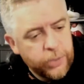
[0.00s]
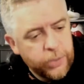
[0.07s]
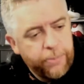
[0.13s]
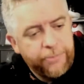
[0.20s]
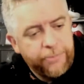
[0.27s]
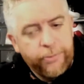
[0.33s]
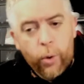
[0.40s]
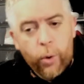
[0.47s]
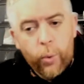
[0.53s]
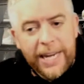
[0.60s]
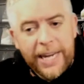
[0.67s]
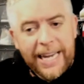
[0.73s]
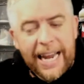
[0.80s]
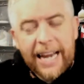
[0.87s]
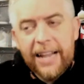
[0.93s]
before
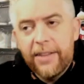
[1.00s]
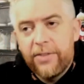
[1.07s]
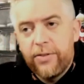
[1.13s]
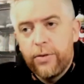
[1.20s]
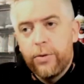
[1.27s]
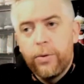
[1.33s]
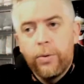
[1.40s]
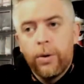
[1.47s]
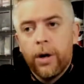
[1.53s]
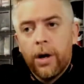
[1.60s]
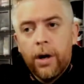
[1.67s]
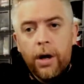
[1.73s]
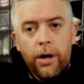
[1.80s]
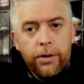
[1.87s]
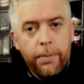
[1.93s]
we get into
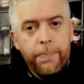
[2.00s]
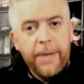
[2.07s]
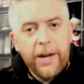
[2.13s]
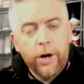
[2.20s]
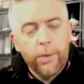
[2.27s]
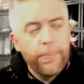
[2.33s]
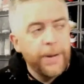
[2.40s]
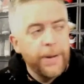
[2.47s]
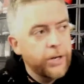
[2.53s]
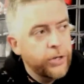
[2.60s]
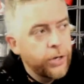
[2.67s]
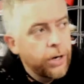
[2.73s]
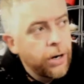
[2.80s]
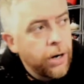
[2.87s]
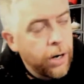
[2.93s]
the bigger
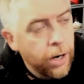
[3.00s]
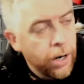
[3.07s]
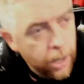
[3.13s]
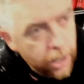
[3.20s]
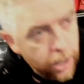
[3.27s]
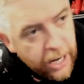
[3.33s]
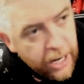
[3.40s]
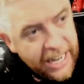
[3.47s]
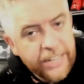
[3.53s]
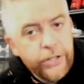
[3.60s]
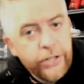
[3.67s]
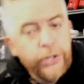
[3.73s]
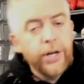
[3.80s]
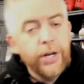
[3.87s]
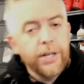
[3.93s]
picture
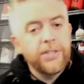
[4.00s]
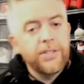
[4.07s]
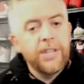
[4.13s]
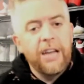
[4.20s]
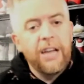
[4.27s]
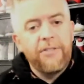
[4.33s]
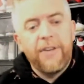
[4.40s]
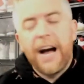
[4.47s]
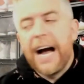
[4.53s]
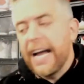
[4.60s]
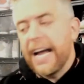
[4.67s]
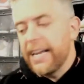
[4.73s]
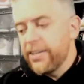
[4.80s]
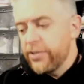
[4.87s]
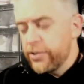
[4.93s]
is just if
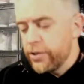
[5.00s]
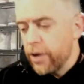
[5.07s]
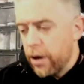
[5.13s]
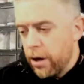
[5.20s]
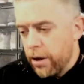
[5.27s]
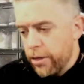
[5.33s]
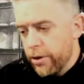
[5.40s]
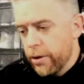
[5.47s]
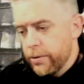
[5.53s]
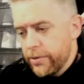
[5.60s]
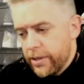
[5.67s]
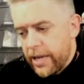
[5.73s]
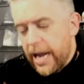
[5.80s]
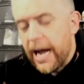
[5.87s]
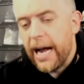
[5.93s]
I saw
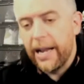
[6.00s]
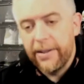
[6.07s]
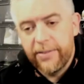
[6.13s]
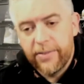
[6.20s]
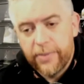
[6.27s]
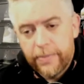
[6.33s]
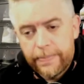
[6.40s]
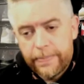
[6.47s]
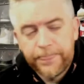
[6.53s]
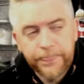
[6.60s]
those guys